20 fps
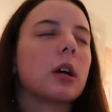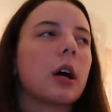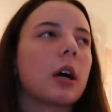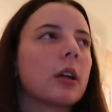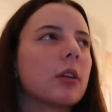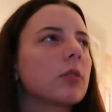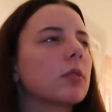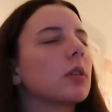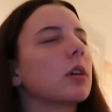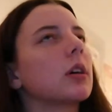I
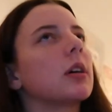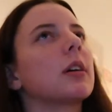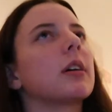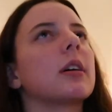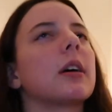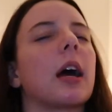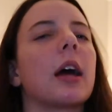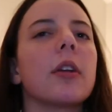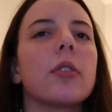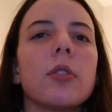don't,
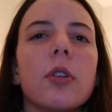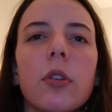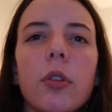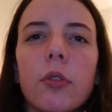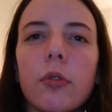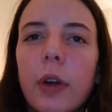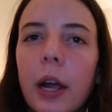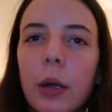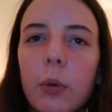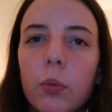I don't know
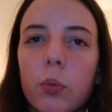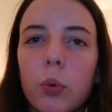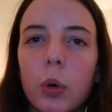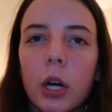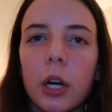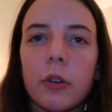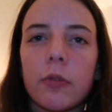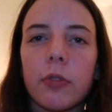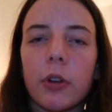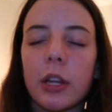the right
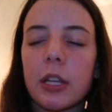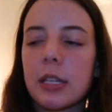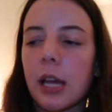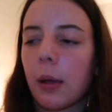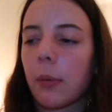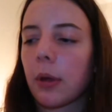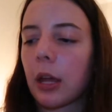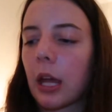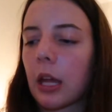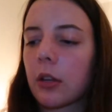word for the
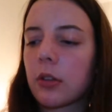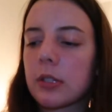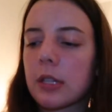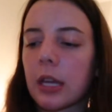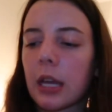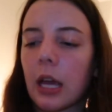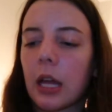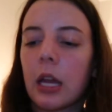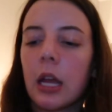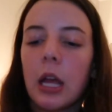type of candles I
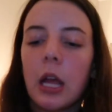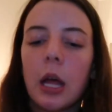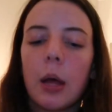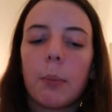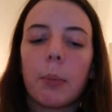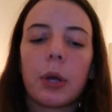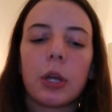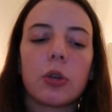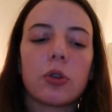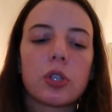get,
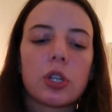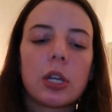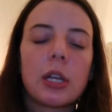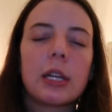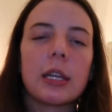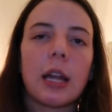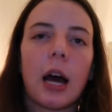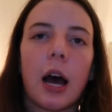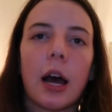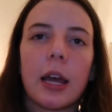but usually
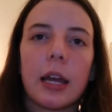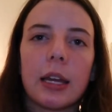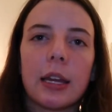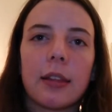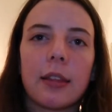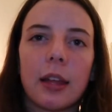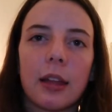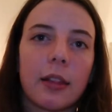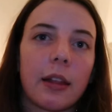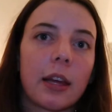not
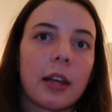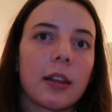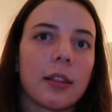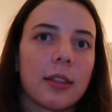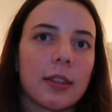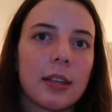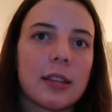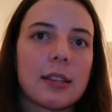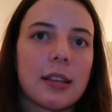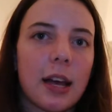anything like
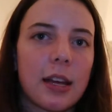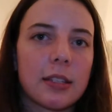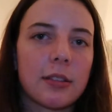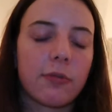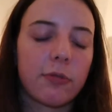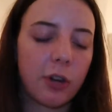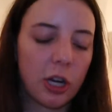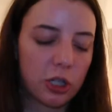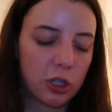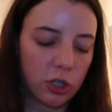this has
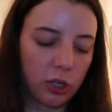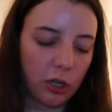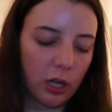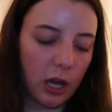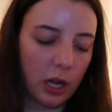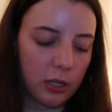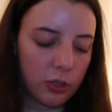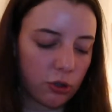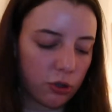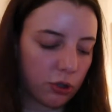fresh
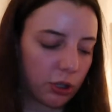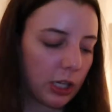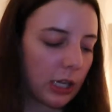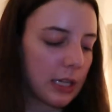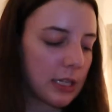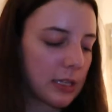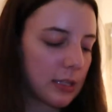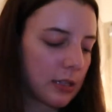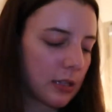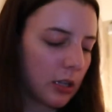cut
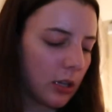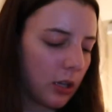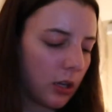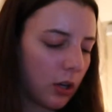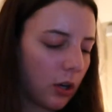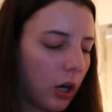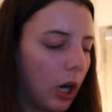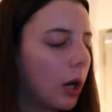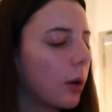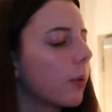trees
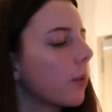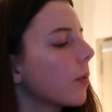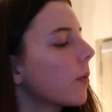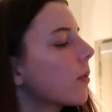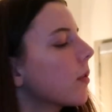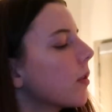or